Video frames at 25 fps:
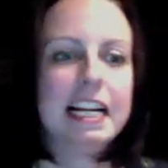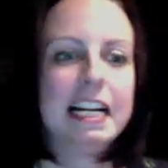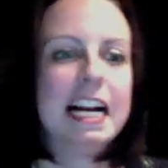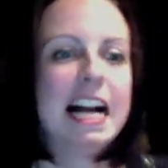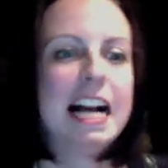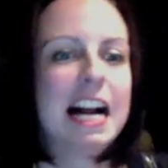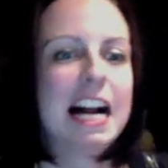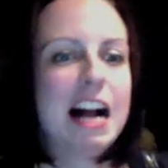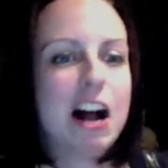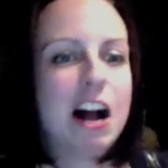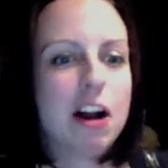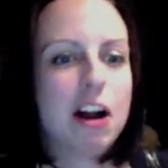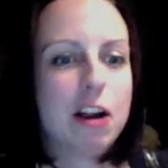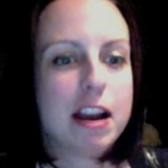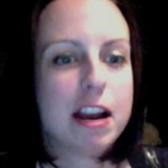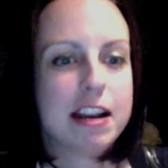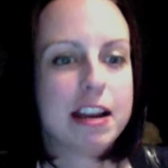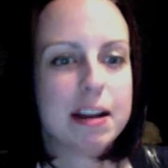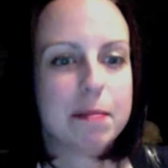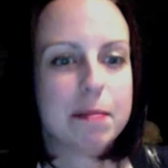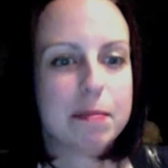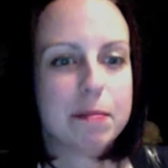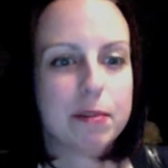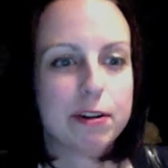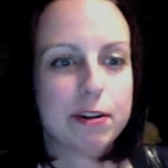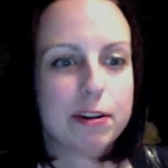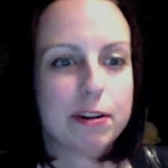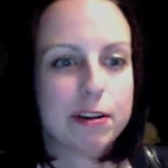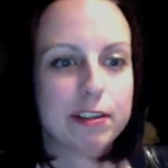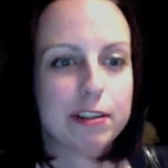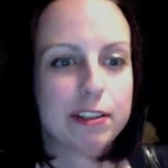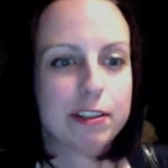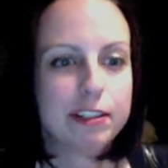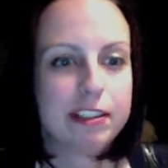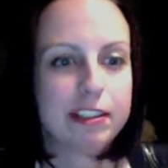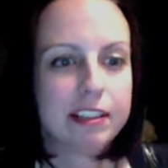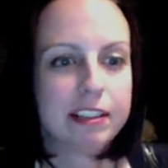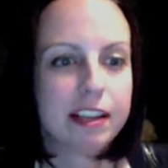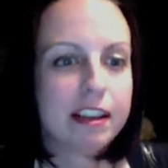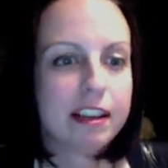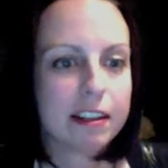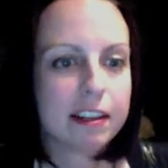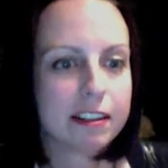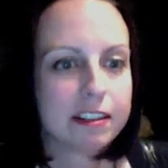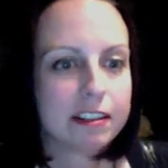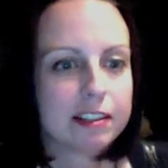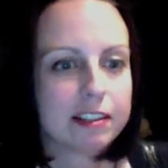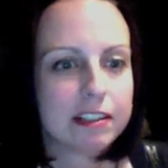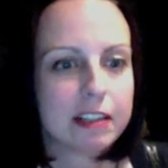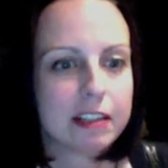All right, number
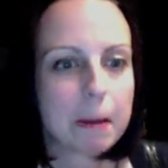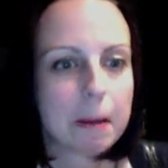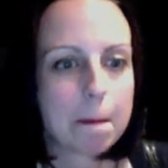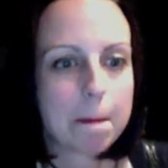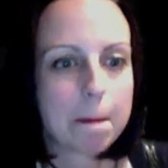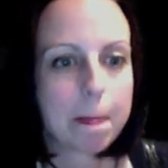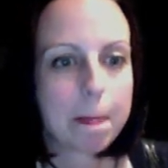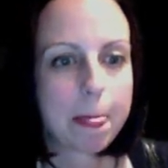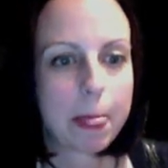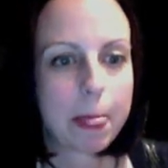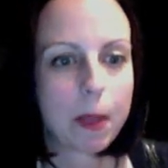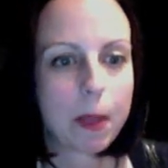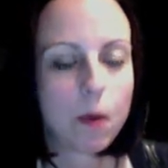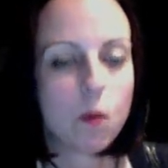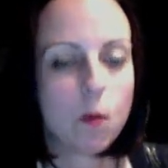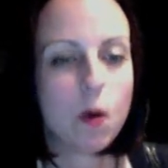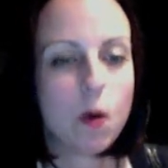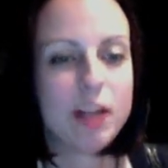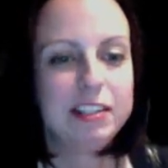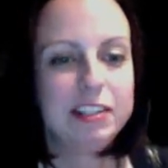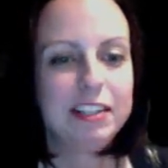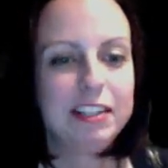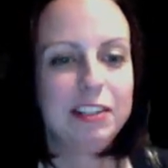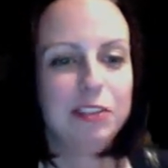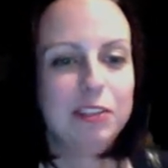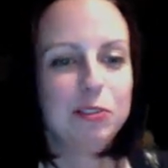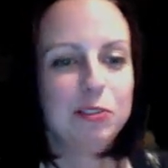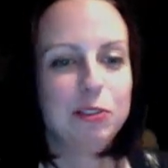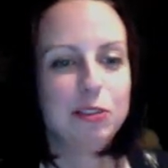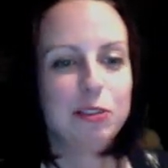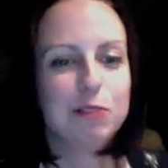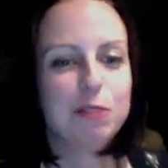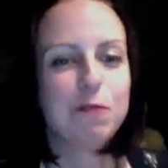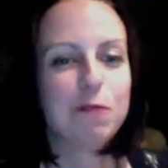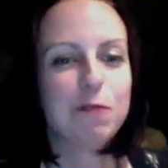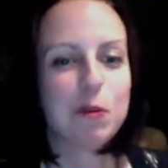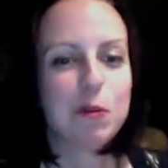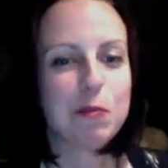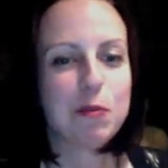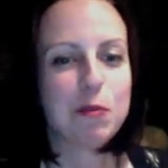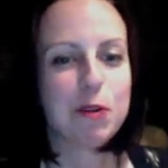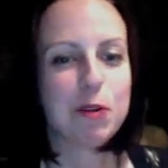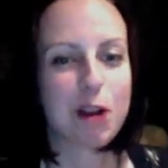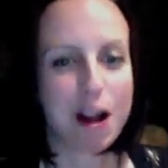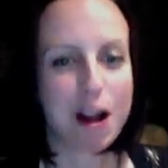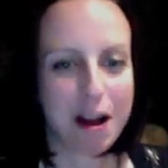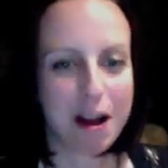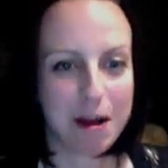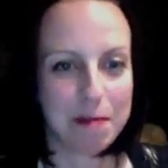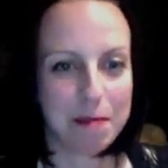six. What did you do for
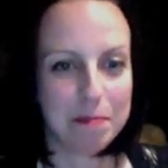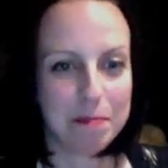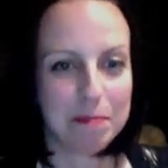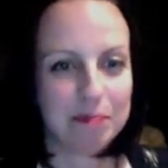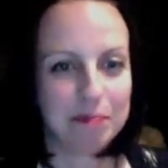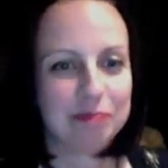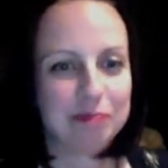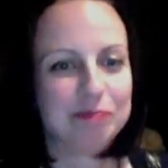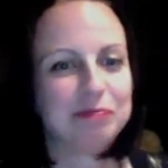prom?